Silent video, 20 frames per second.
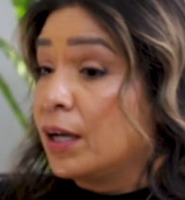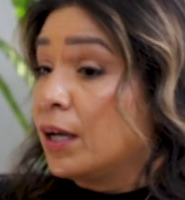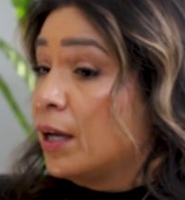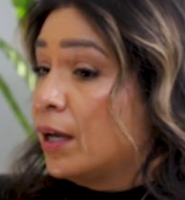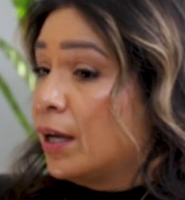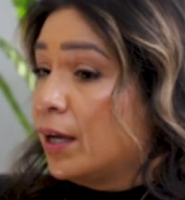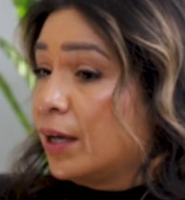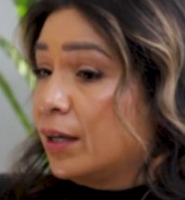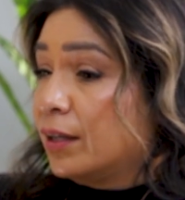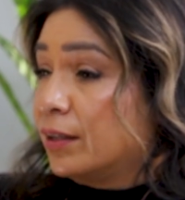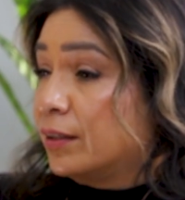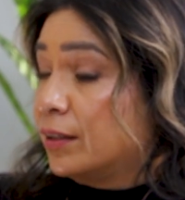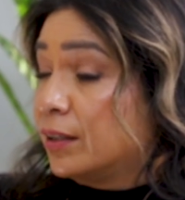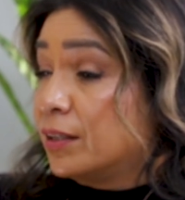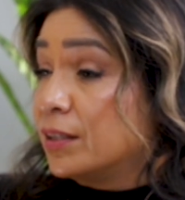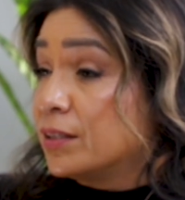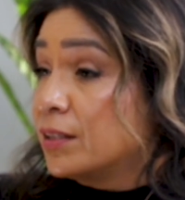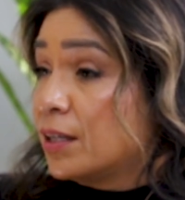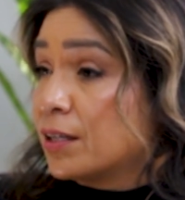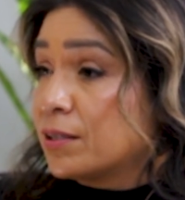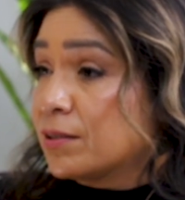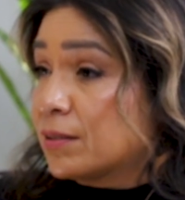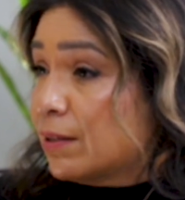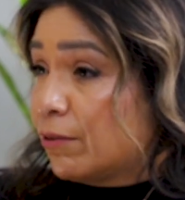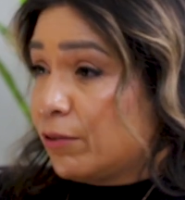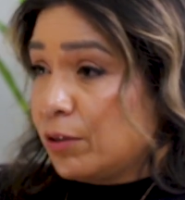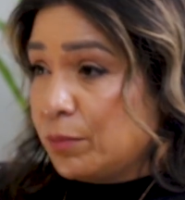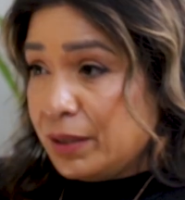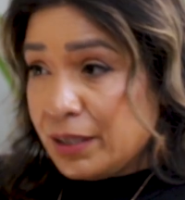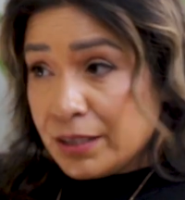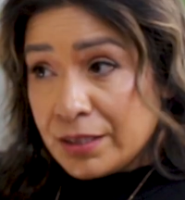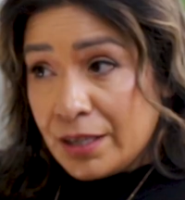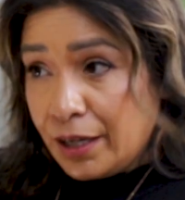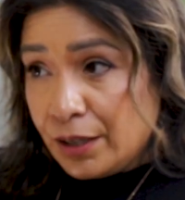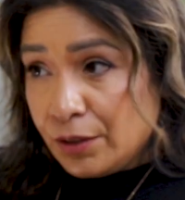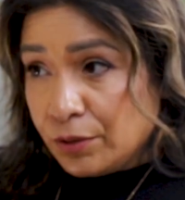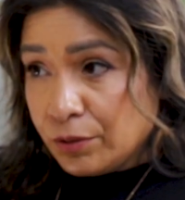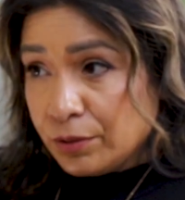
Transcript: and it doesn't necessarily mean a title.